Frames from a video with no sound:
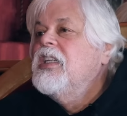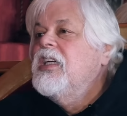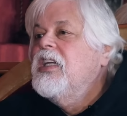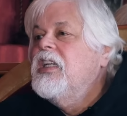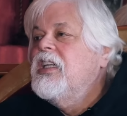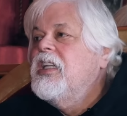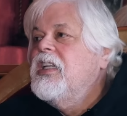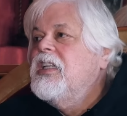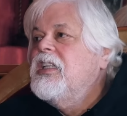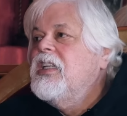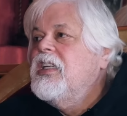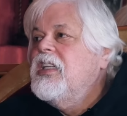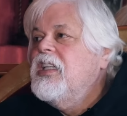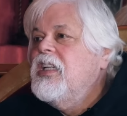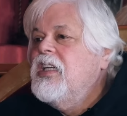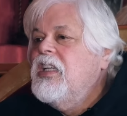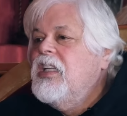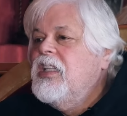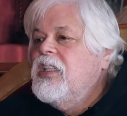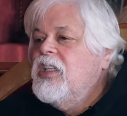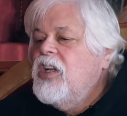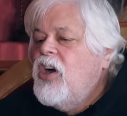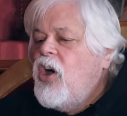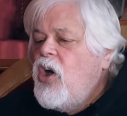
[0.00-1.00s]

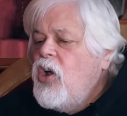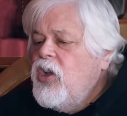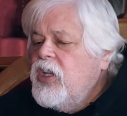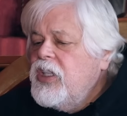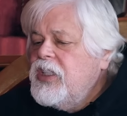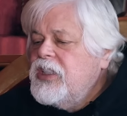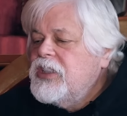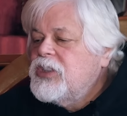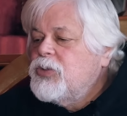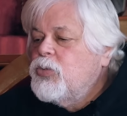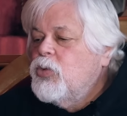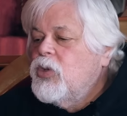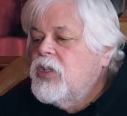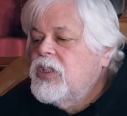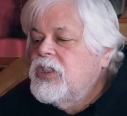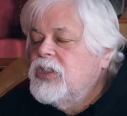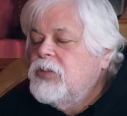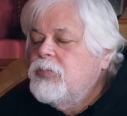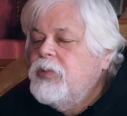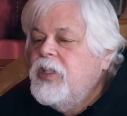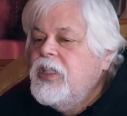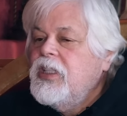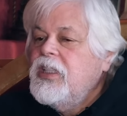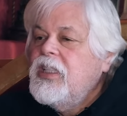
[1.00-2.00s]
And all of this work is
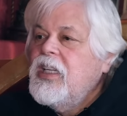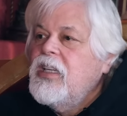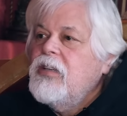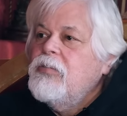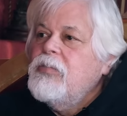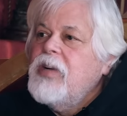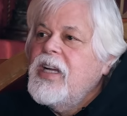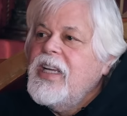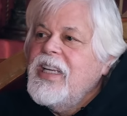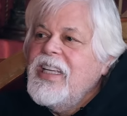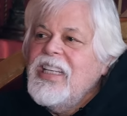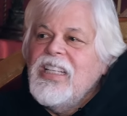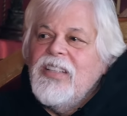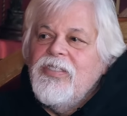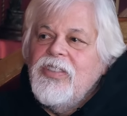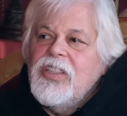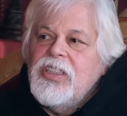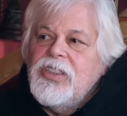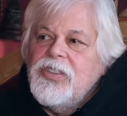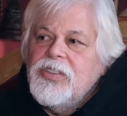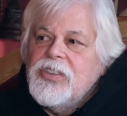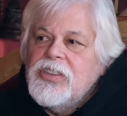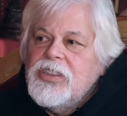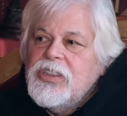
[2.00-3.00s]
being done by
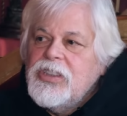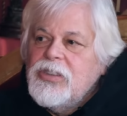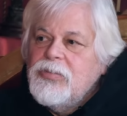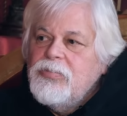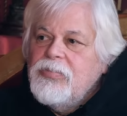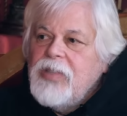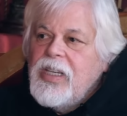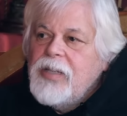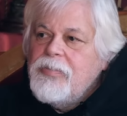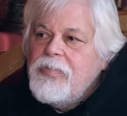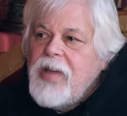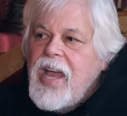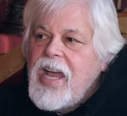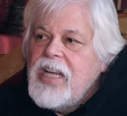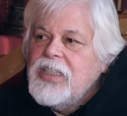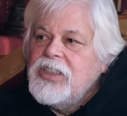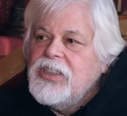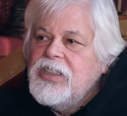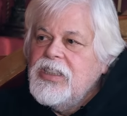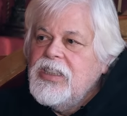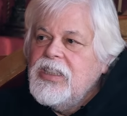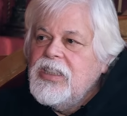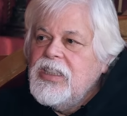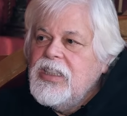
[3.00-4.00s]
individuals, by
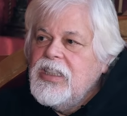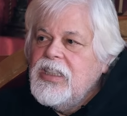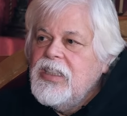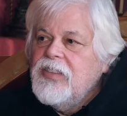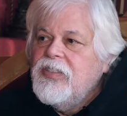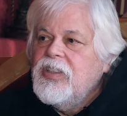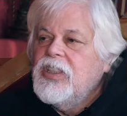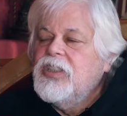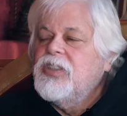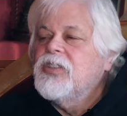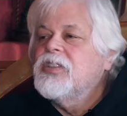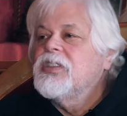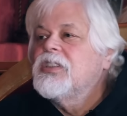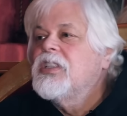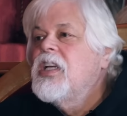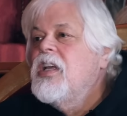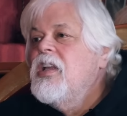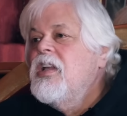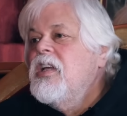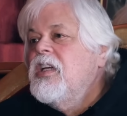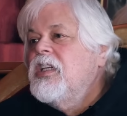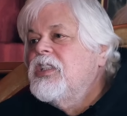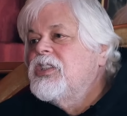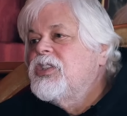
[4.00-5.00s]
passionate individuals.
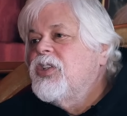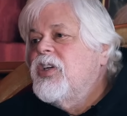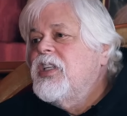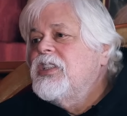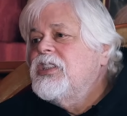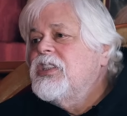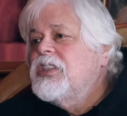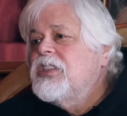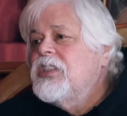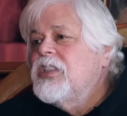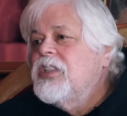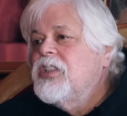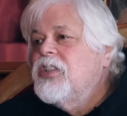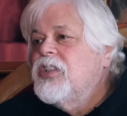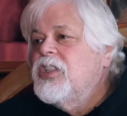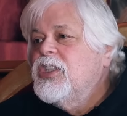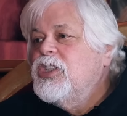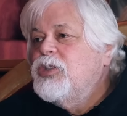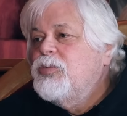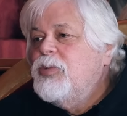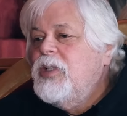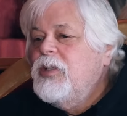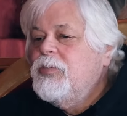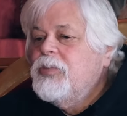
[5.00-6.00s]
So I just
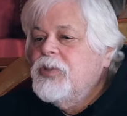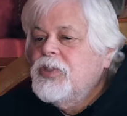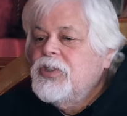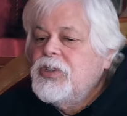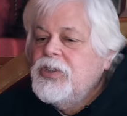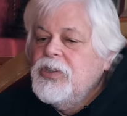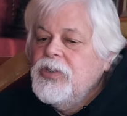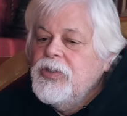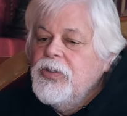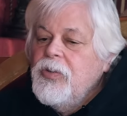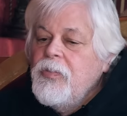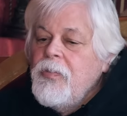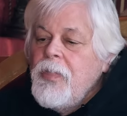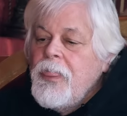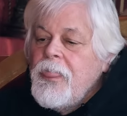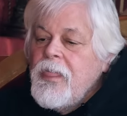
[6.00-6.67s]
encourage people to